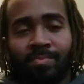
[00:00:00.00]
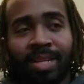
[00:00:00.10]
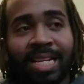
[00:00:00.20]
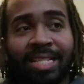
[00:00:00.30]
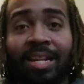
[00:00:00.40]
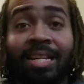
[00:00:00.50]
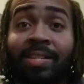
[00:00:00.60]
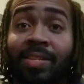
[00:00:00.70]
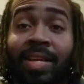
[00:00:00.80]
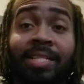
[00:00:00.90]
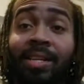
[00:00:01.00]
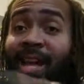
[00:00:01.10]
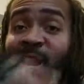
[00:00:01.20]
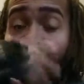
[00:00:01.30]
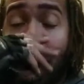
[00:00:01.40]
yeah, so they still
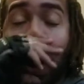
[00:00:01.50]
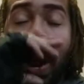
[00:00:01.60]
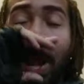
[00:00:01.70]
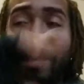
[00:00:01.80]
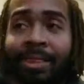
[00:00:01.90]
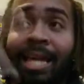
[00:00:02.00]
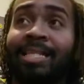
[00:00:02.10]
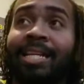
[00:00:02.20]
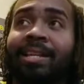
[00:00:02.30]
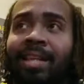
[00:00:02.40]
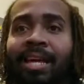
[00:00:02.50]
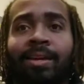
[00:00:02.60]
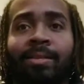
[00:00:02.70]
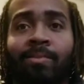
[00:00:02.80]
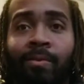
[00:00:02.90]
like later. They still later
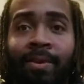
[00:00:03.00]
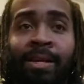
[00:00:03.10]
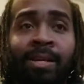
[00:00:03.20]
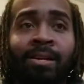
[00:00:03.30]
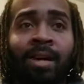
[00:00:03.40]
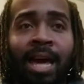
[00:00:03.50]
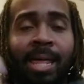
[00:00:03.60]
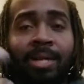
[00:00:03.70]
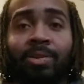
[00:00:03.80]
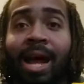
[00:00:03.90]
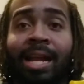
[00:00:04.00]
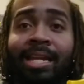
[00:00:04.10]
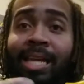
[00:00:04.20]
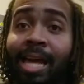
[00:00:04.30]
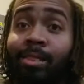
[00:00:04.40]
in the movie, and they try to
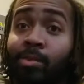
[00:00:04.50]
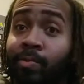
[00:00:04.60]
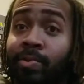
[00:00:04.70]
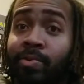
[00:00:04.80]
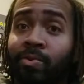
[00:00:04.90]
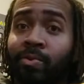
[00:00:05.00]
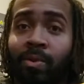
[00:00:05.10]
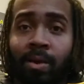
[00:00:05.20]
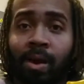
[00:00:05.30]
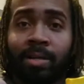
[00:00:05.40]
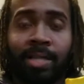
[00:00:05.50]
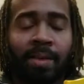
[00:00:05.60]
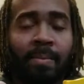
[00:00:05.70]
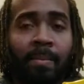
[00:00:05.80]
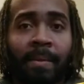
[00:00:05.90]
get through, or
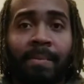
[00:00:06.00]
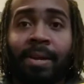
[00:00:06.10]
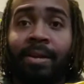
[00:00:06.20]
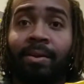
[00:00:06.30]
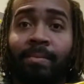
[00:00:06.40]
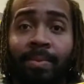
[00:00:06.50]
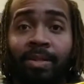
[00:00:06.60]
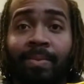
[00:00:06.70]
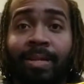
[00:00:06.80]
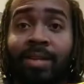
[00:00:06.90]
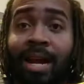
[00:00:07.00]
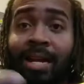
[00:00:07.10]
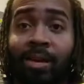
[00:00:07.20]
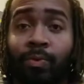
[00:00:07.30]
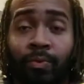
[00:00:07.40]
Jib and Peppermint, Mr. Man try
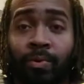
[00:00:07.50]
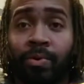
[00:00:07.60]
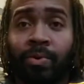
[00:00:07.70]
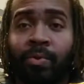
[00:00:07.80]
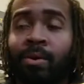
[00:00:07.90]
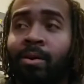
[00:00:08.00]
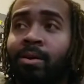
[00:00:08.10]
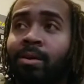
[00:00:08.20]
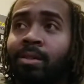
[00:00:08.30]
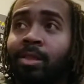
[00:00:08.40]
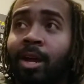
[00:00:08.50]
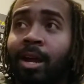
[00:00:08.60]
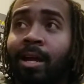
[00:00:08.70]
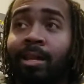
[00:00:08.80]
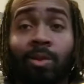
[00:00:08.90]
to get through
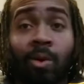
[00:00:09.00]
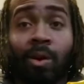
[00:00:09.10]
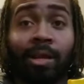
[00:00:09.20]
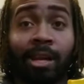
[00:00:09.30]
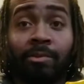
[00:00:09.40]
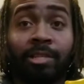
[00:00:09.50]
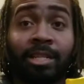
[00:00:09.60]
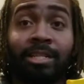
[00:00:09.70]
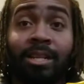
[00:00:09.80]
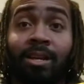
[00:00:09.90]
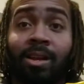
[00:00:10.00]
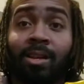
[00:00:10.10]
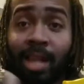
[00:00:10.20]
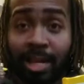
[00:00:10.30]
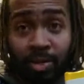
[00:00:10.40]
their Lord Licorice's
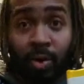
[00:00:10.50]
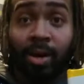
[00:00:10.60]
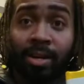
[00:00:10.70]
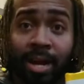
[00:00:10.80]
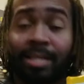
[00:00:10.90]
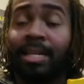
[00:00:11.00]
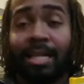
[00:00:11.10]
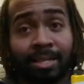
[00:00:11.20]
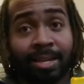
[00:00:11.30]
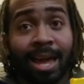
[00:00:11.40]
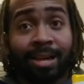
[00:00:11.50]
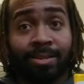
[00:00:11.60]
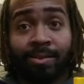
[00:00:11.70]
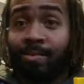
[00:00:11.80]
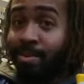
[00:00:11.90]
like shortcut to get to the
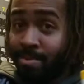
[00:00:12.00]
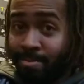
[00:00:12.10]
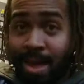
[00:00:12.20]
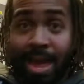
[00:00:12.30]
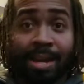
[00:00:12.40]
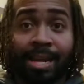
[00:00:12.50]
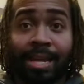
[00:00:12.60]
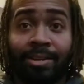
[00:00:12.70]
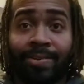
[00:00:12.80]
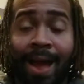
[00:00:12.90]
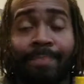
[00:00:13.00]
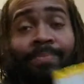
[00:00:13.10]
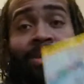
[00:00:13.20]
castle. Hey, and they get a trap.